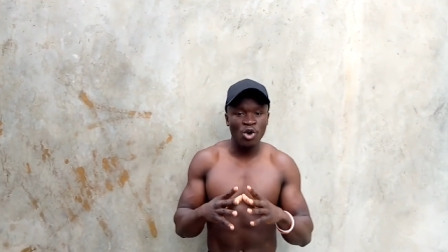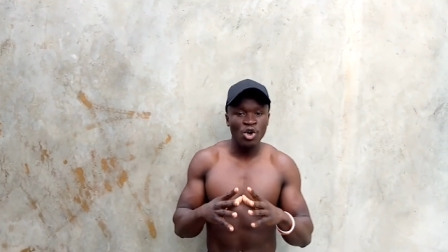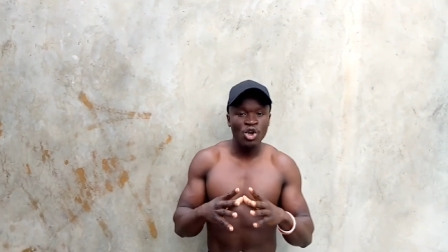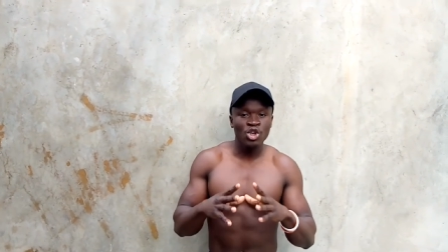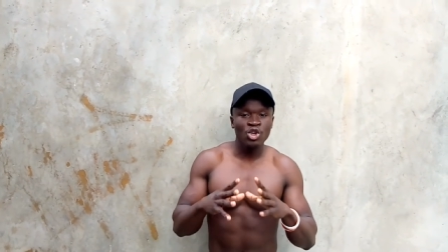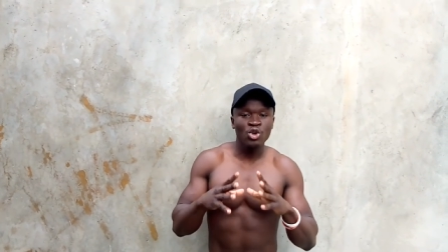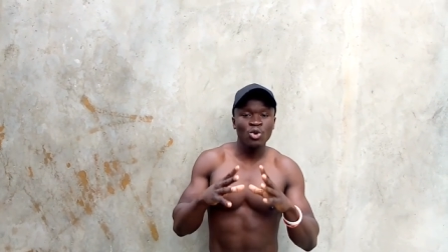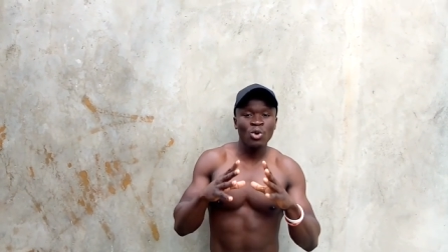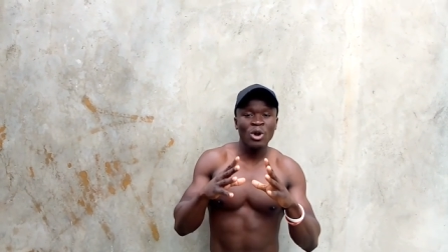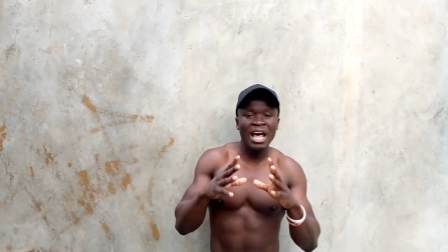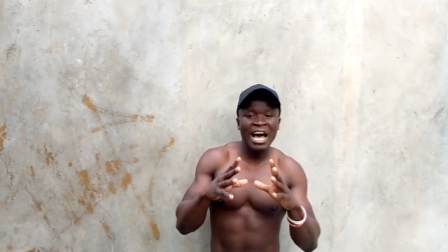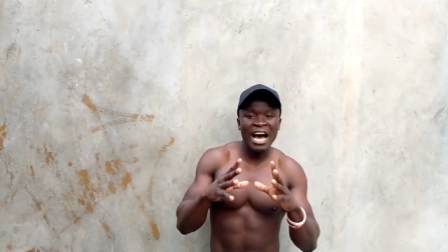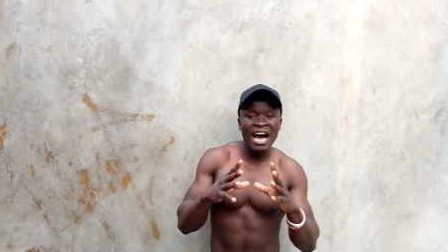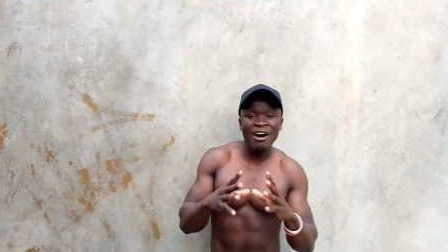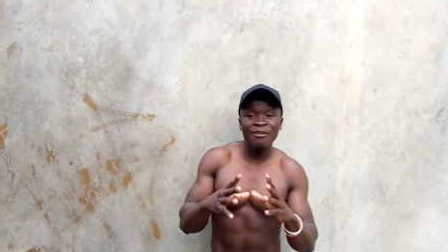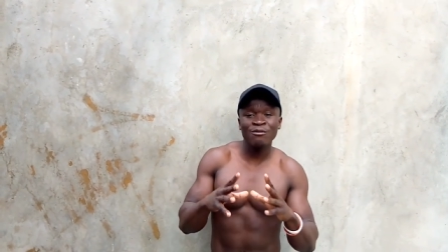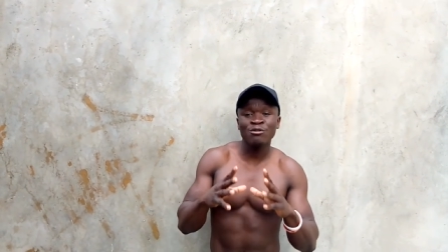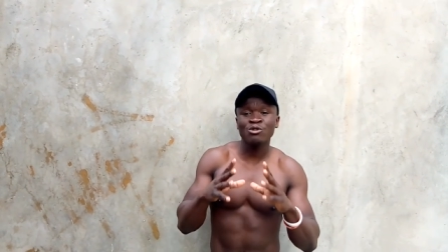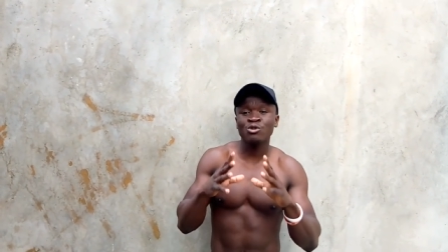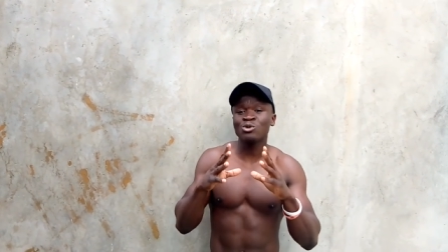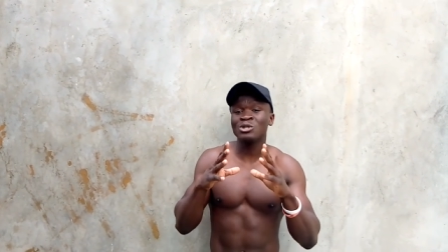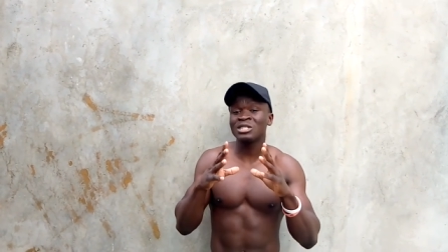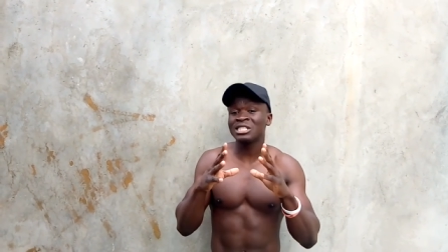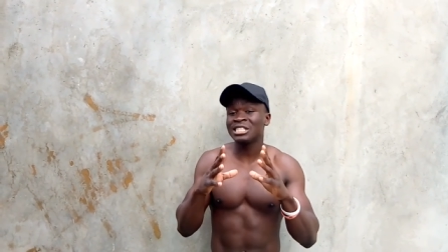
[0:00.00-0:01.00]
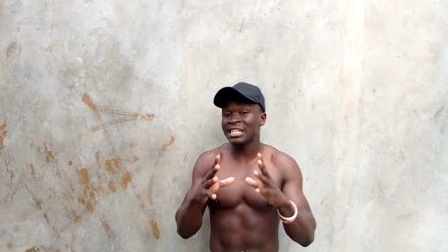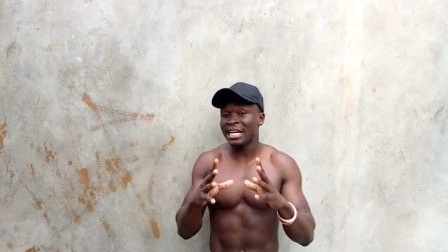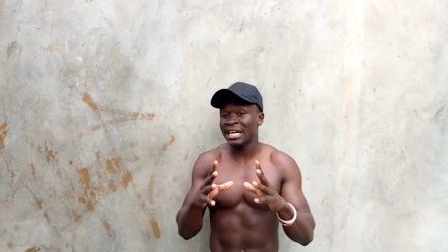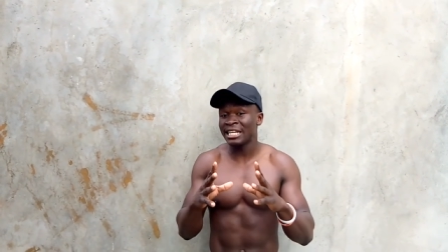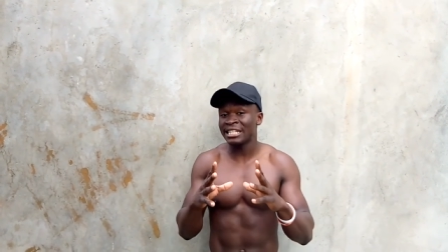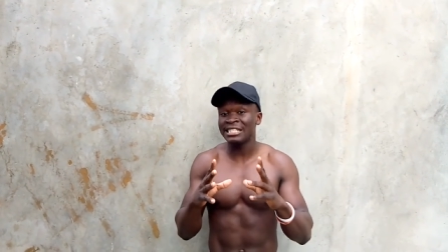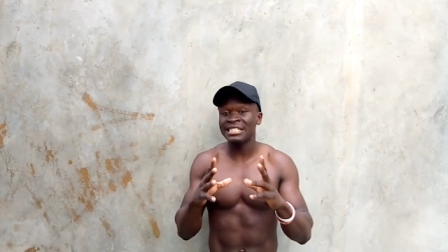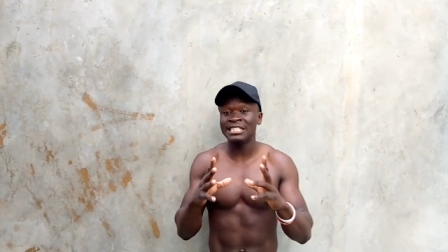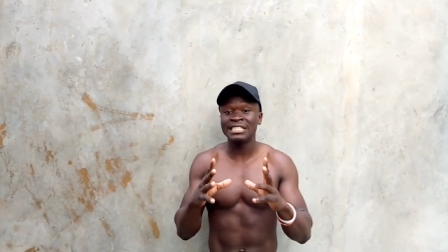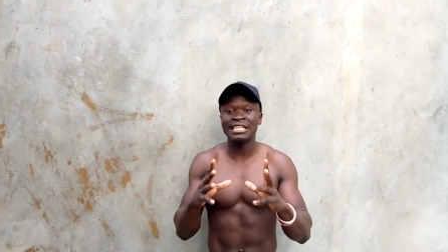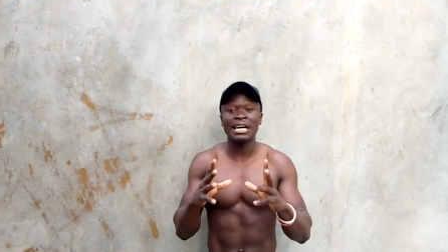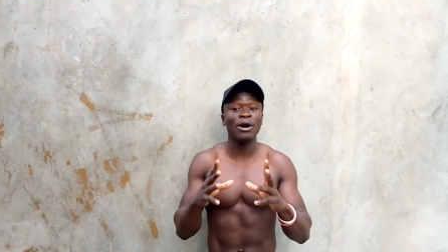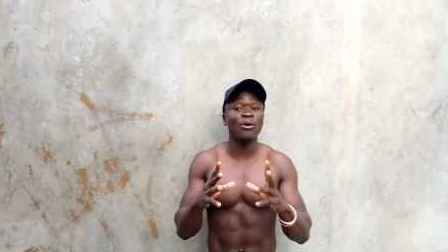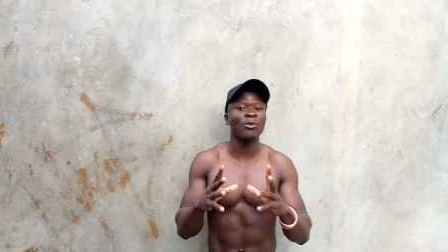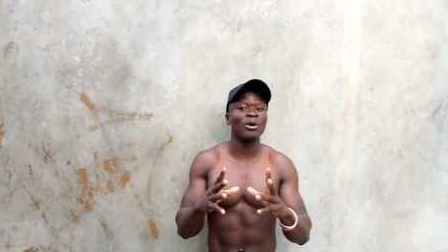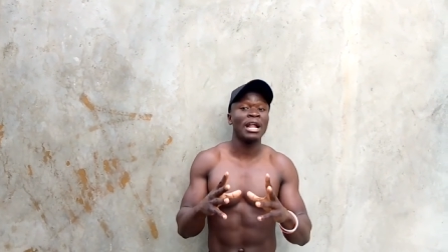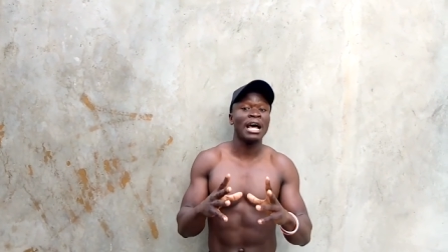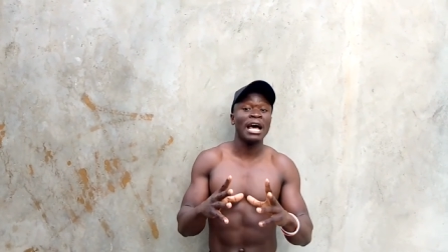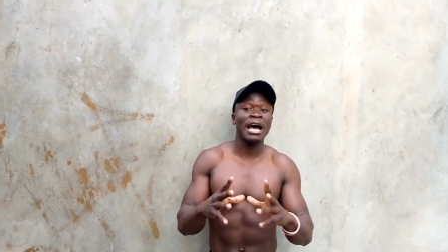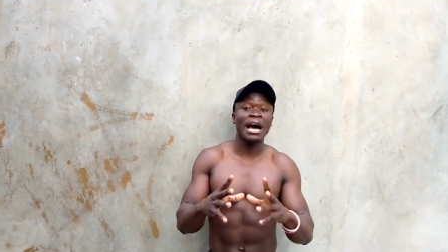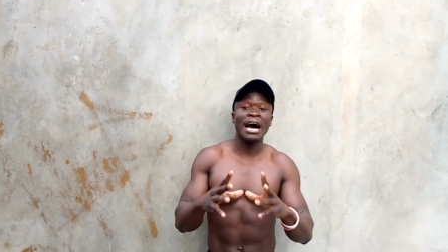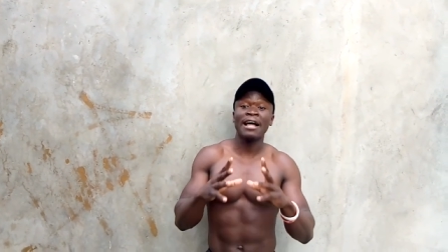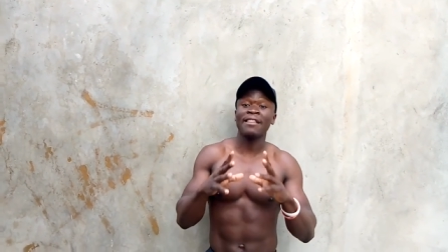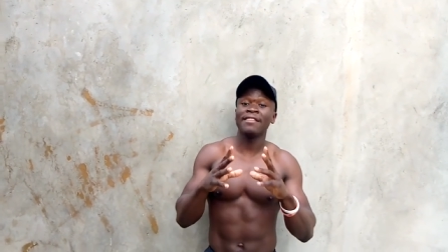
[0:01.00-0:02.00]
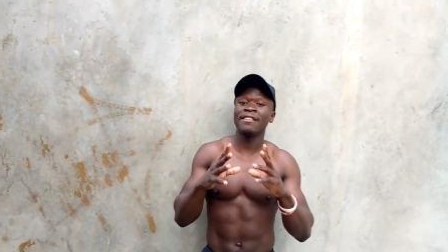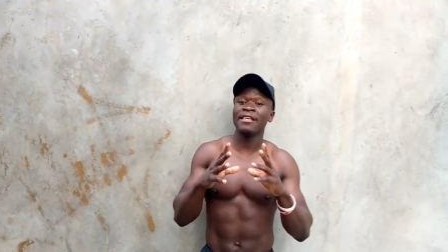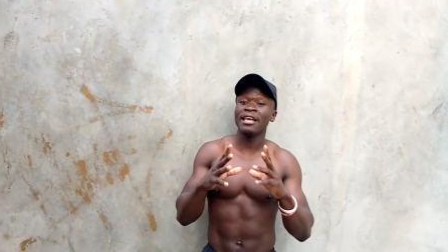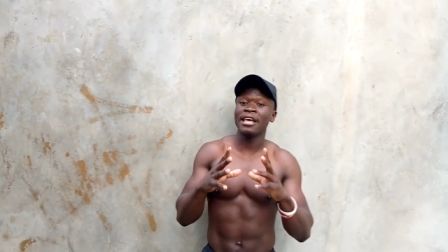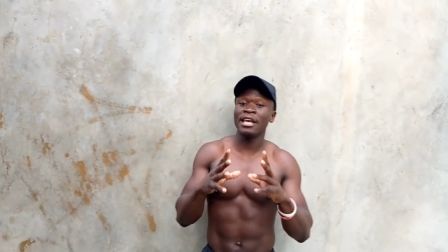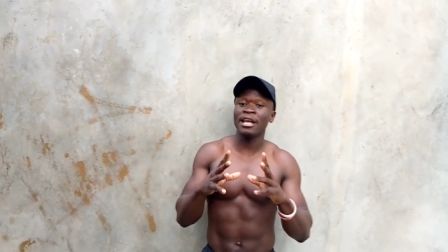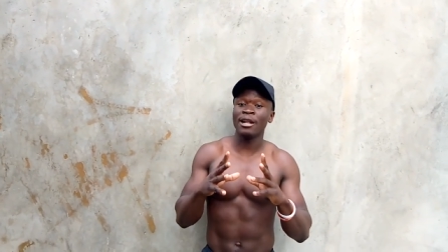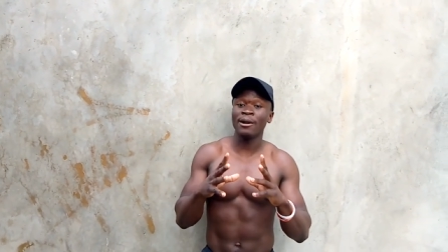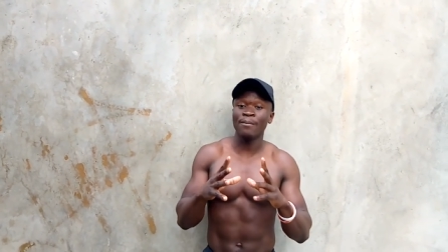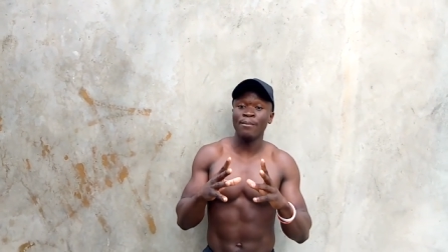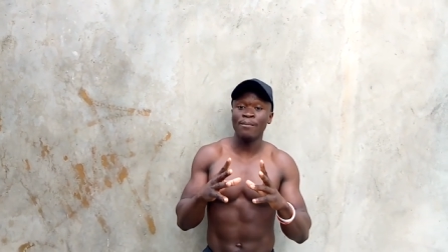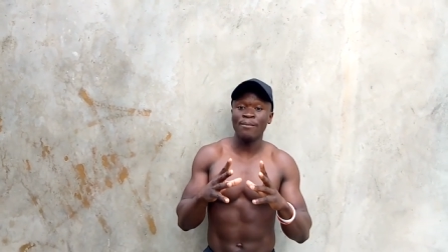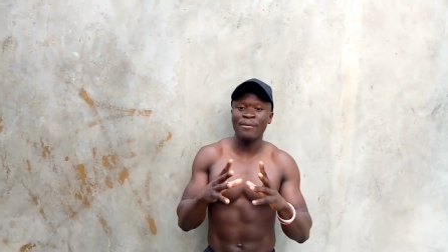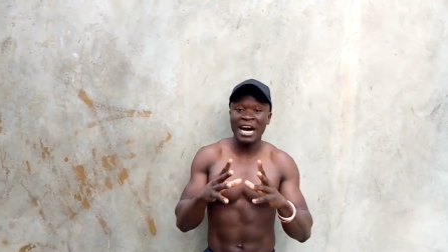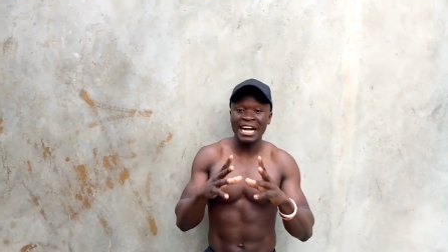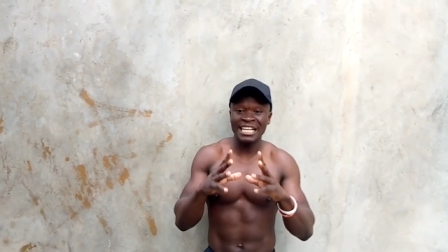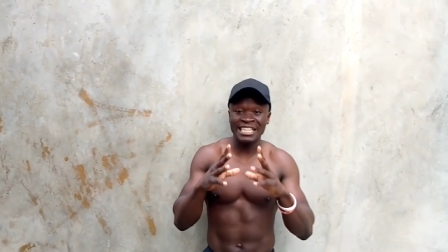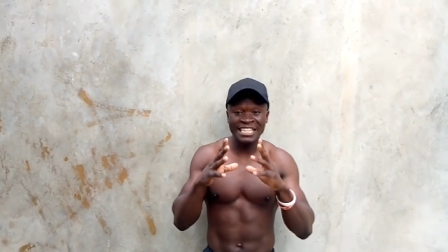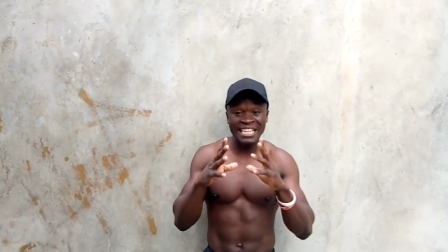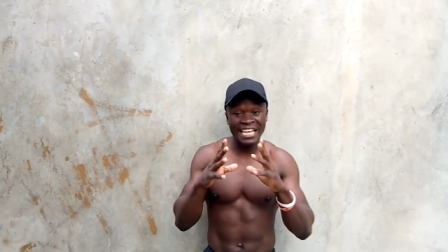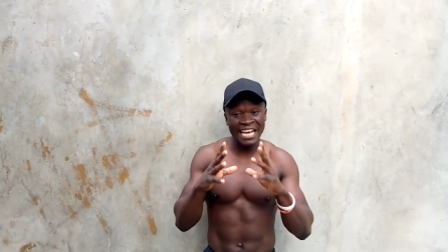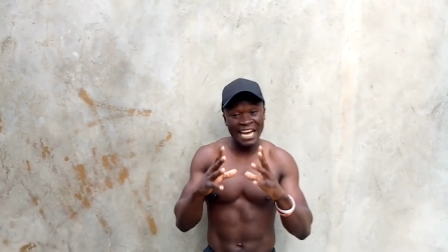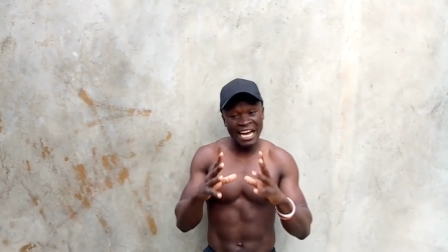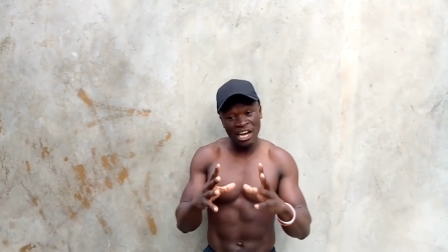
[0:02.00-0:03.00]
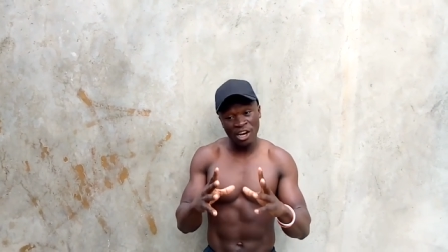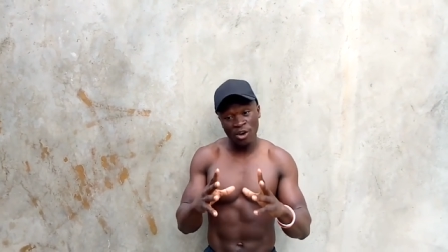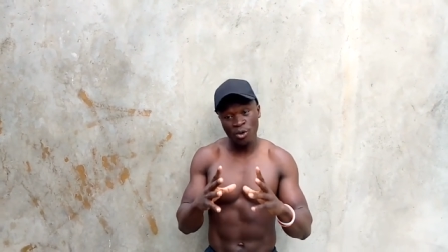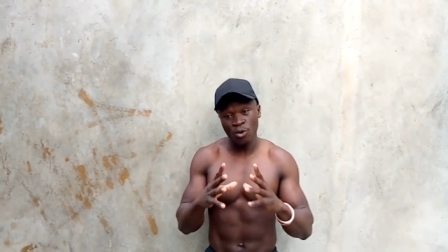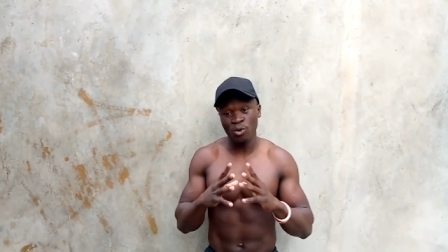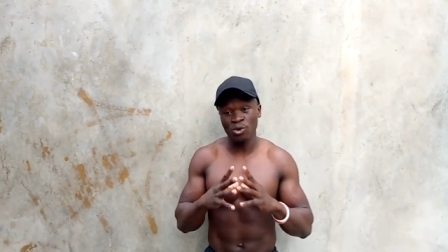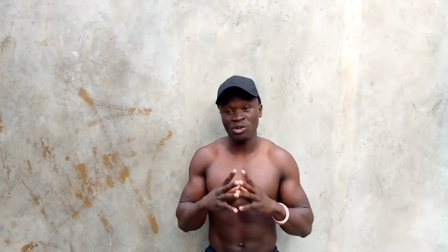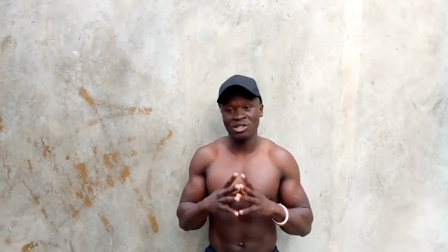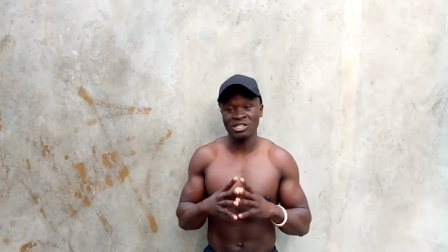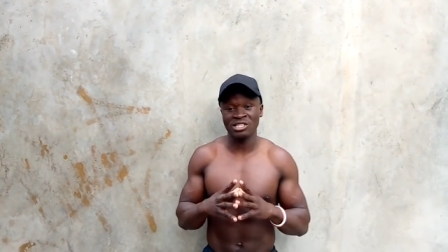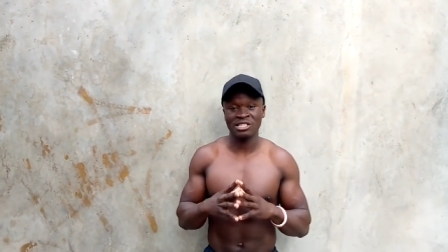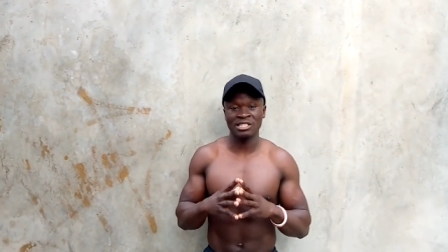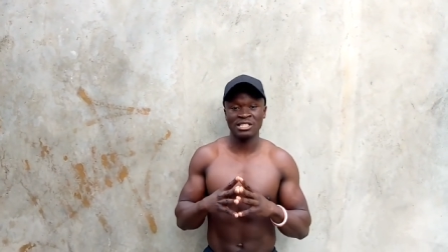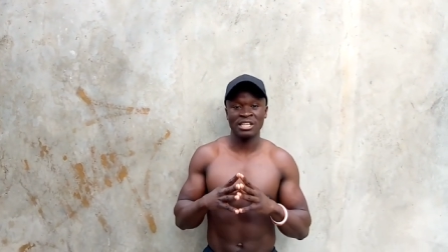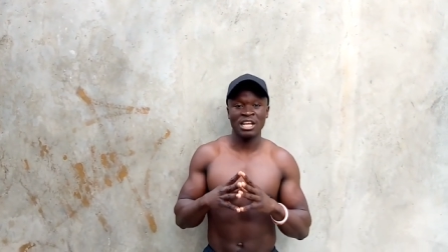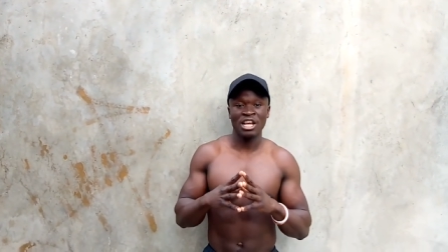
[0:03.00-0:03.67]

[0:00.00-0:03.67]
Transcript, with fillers: you'll have to start down at the, elbow, at the ankles.